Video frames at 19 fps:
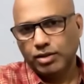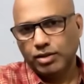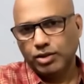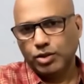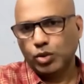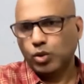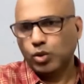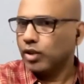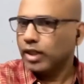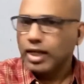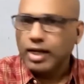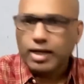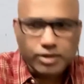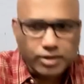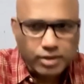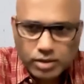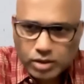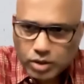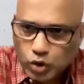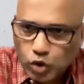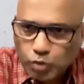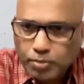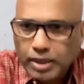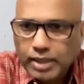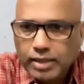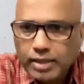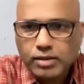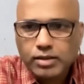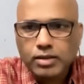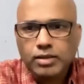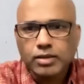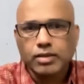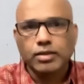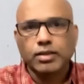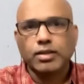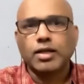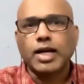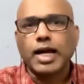So elections took place,
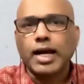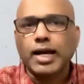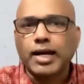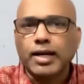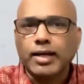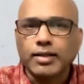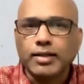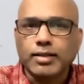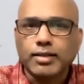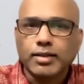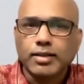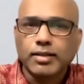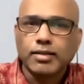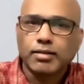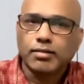and